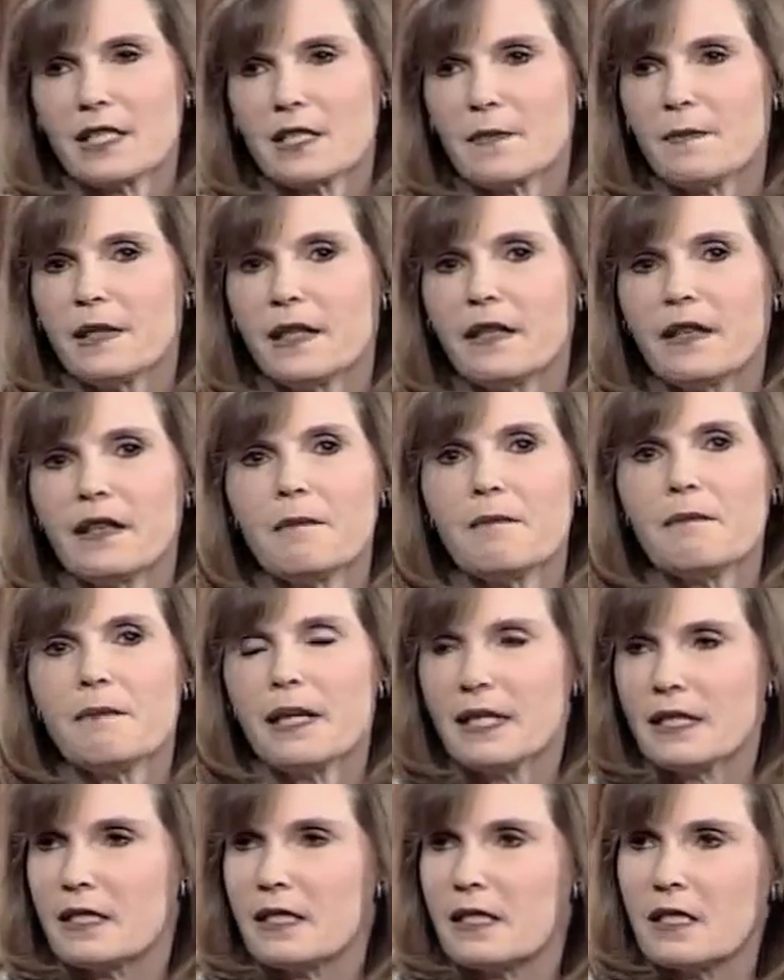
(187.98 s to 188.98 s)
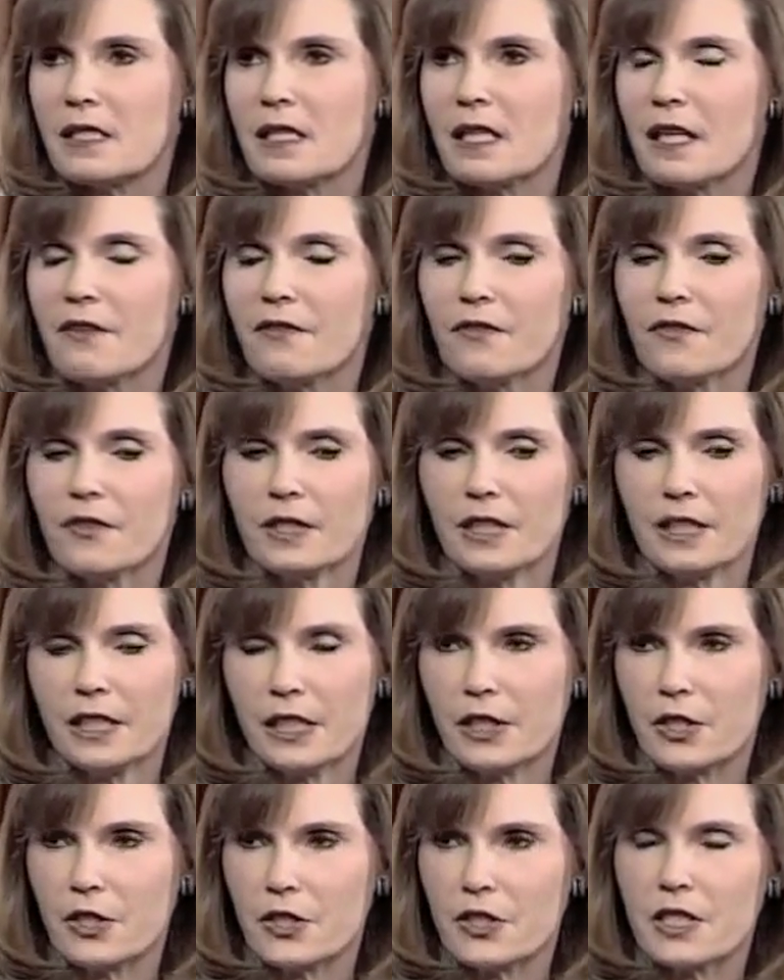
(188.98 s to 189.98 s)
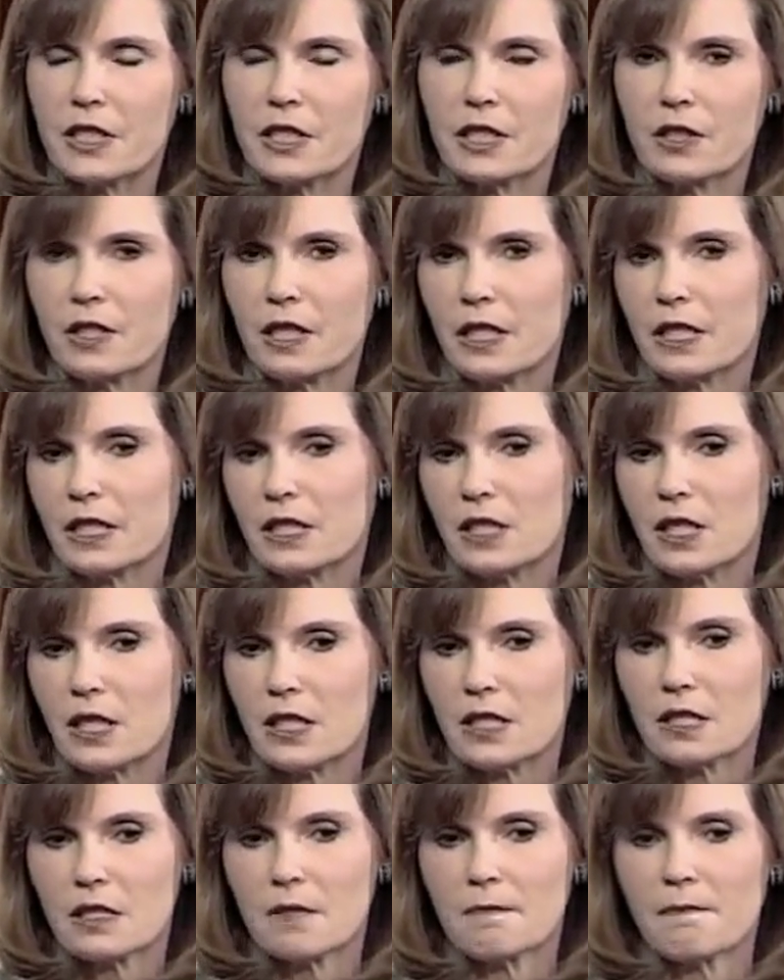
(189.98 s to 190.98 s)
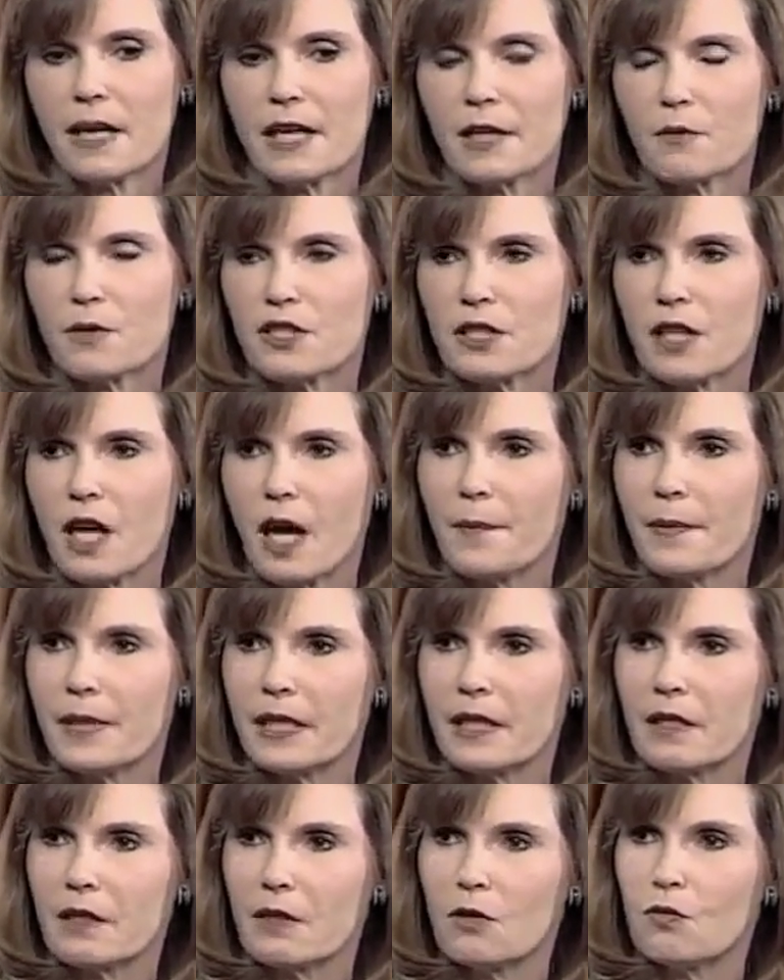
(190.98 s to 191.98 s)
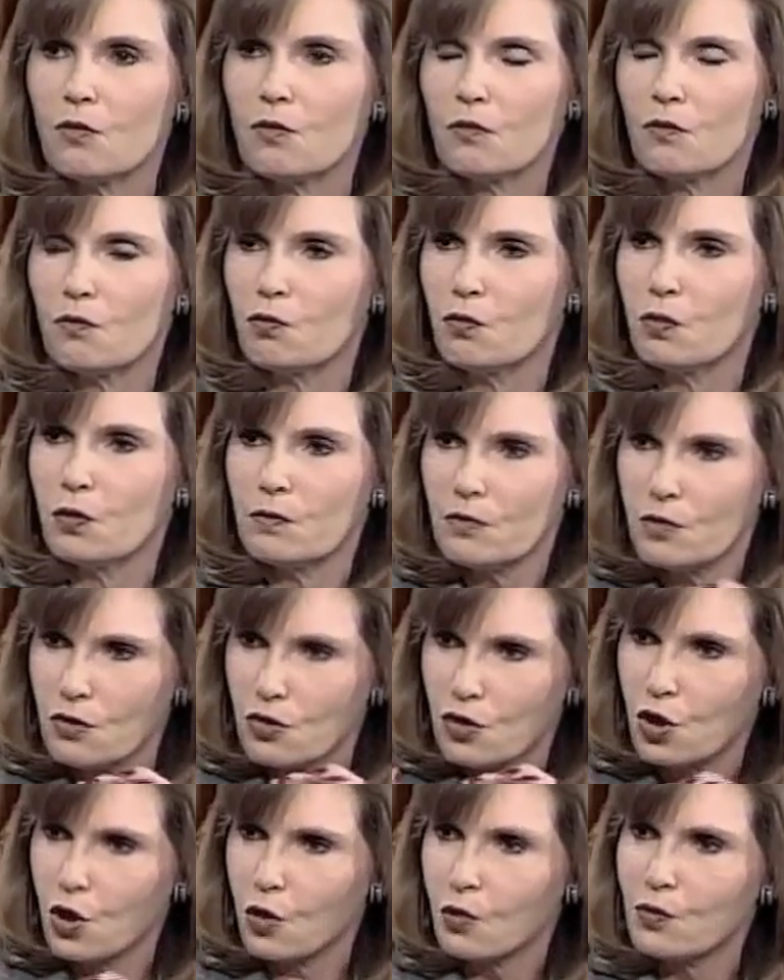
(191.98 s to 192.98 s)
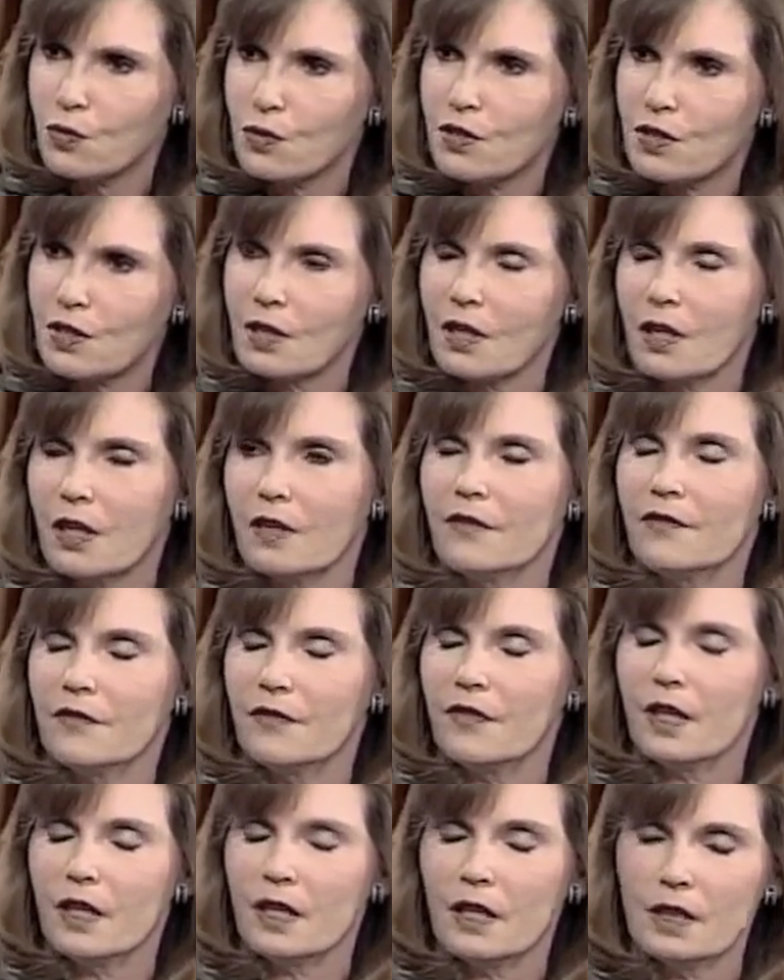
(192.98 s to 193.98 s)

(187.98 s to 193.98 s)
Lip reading: has been the mainstay for years. It does microscopic zones of